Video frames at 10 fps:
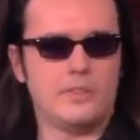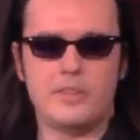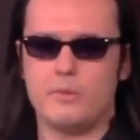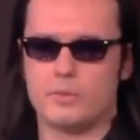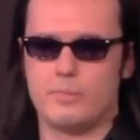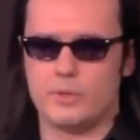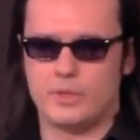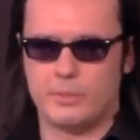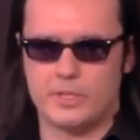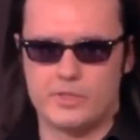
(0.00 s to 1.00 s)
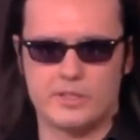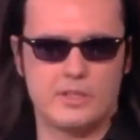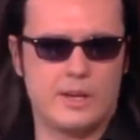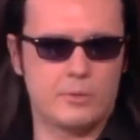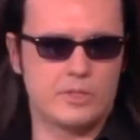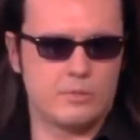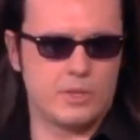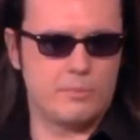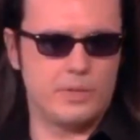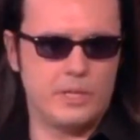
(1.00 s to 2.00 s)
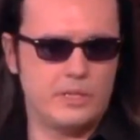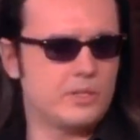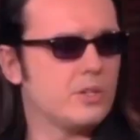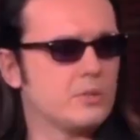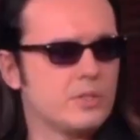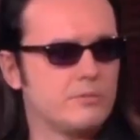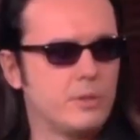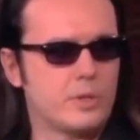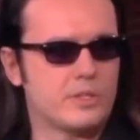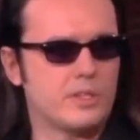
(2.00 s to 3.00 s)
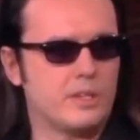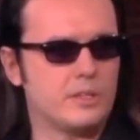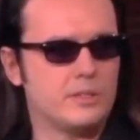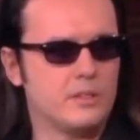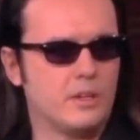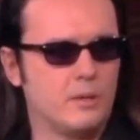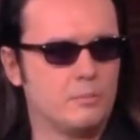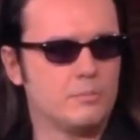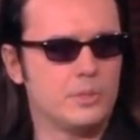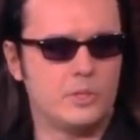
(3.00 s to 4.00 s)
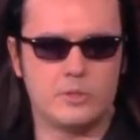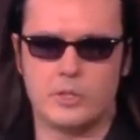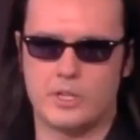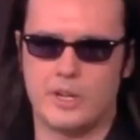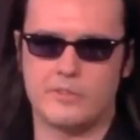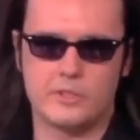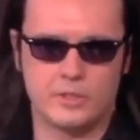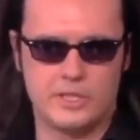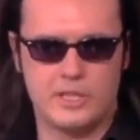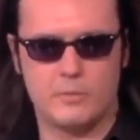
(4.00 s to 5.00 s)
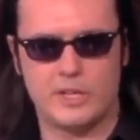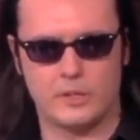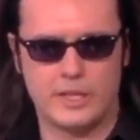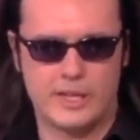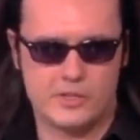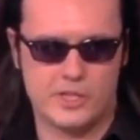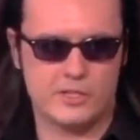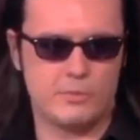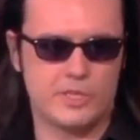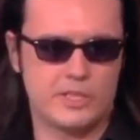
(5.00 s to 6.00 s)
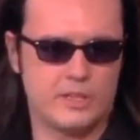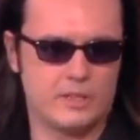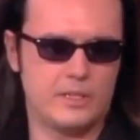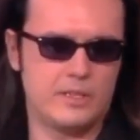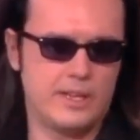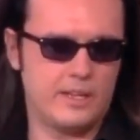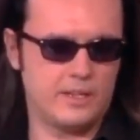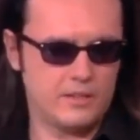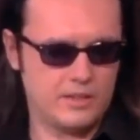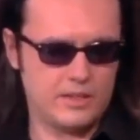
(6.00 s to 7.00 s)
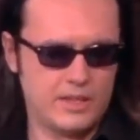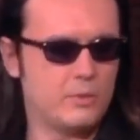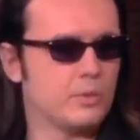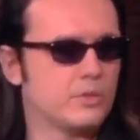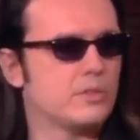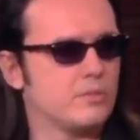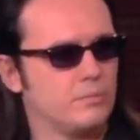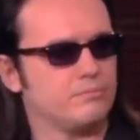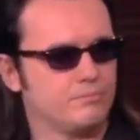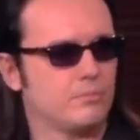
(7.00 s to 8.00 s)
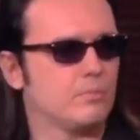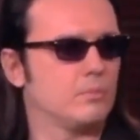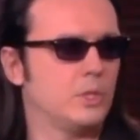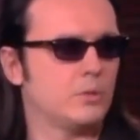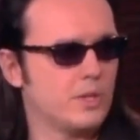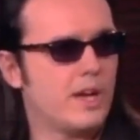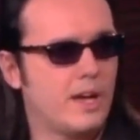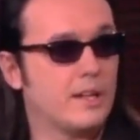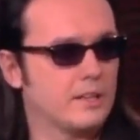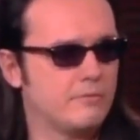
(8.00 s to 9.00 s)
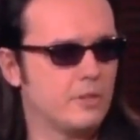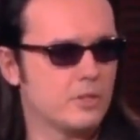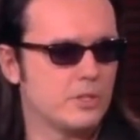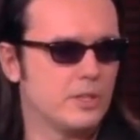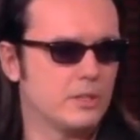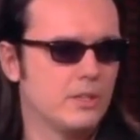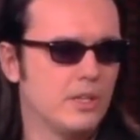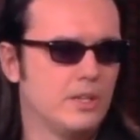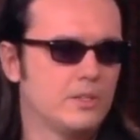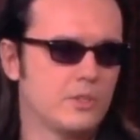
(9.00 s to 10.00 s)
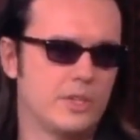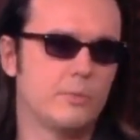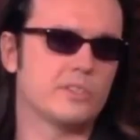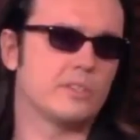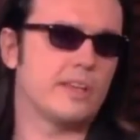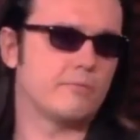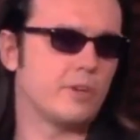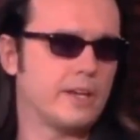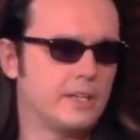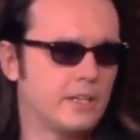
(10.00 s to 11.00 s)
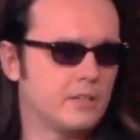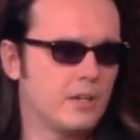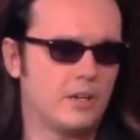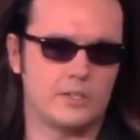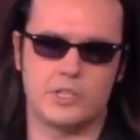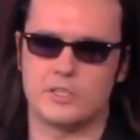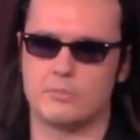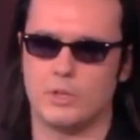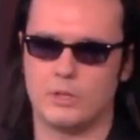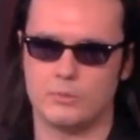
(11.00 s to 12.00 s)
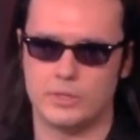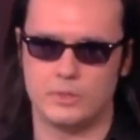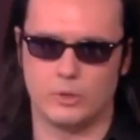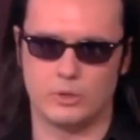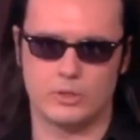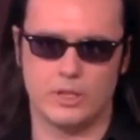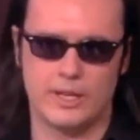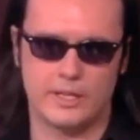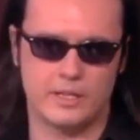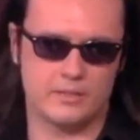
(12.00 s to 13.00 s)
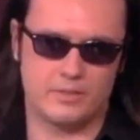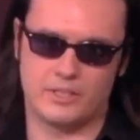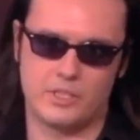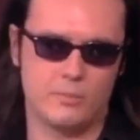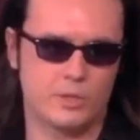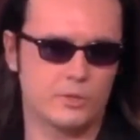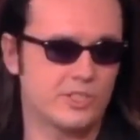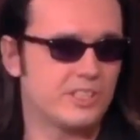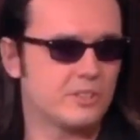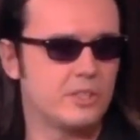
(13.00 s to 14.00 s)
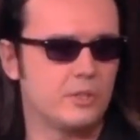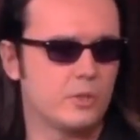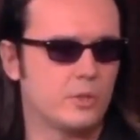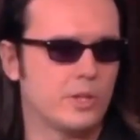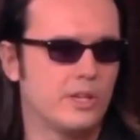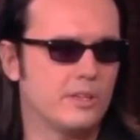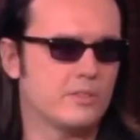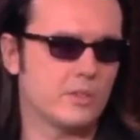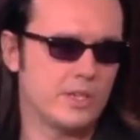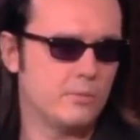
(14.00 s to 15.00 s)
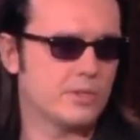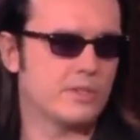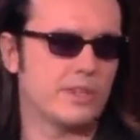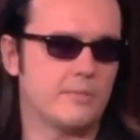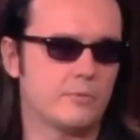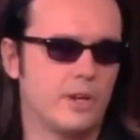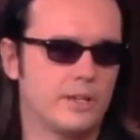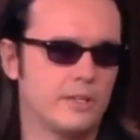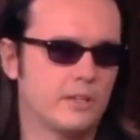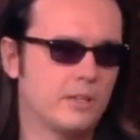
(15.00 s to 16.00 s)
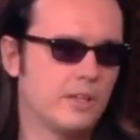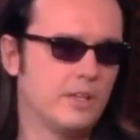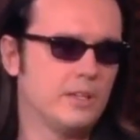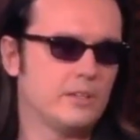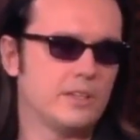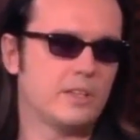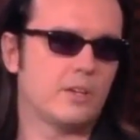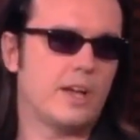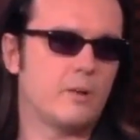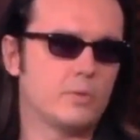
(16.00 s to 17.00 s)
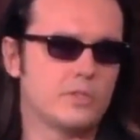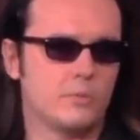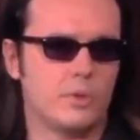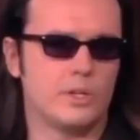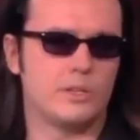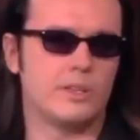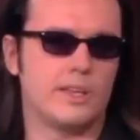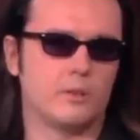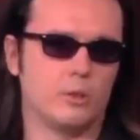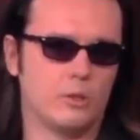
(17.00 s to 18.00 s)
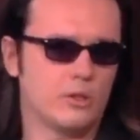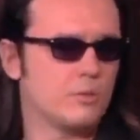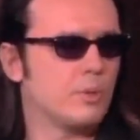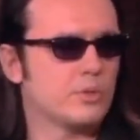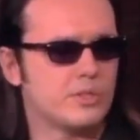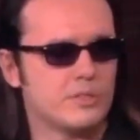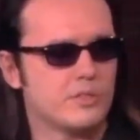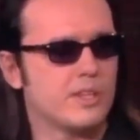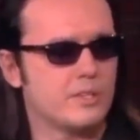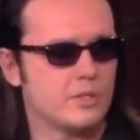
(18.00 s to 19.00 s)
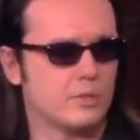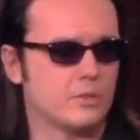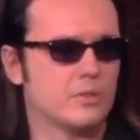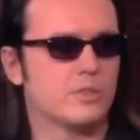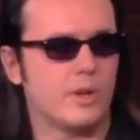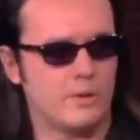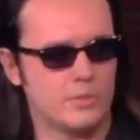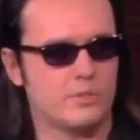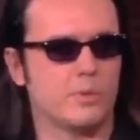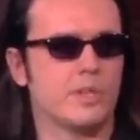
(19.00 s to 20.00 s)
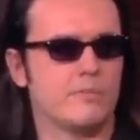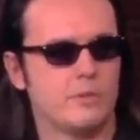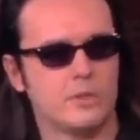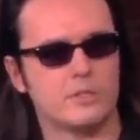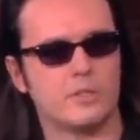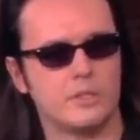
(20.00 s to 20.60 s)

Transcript: I think it was mostly because I was the one the media chose to focus on. You know, you could obviously tell by looking at Jesse Miss Kelly that he was, you know, not highly functioning. So he wasn't that frightening. Jason Baldwin looked like a typical 16-year-old kid, so he wasn't that frightening. They thought I was the one that looked the most sensational, so I was the one they focused